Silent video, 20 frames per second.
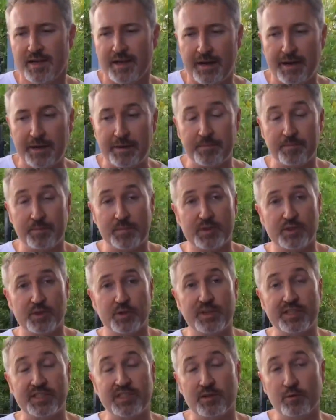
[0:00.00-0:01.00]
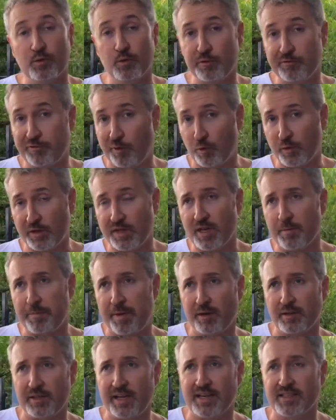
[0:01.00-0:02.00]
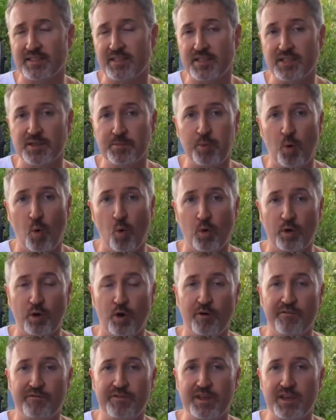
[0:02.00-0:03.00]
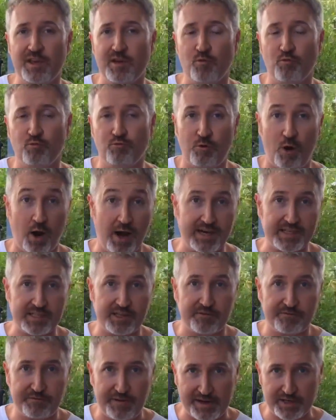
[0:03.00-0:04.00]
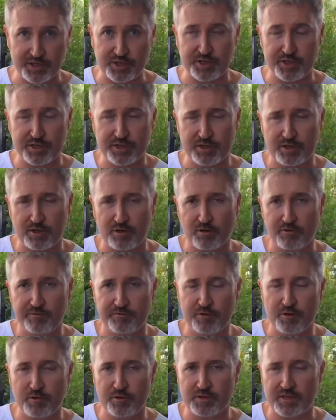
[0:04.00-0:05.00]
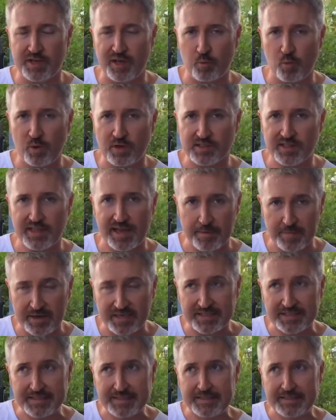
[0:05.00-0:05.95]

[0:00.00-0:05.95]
So yes, Luke Foley apparently has the support of the right faction of New South Wales Labor,